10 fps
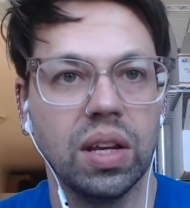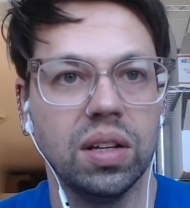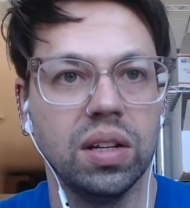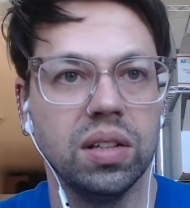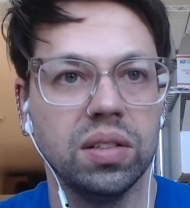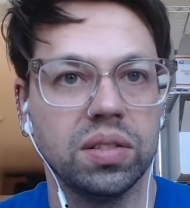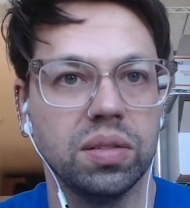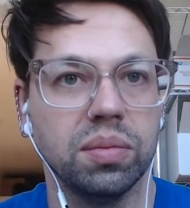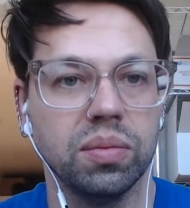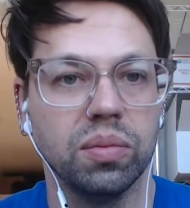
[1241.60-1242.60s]

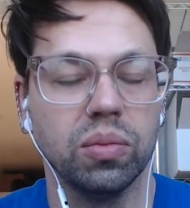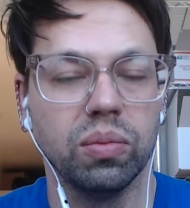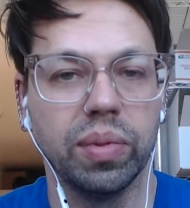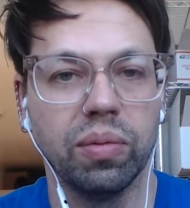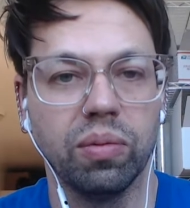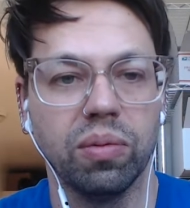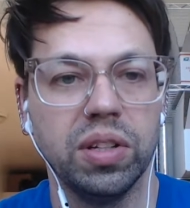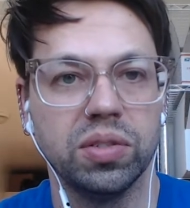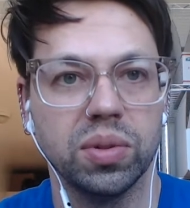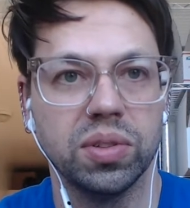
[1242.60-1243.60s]
some
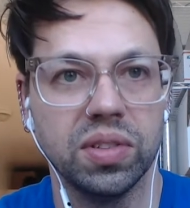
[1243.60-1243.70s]
resources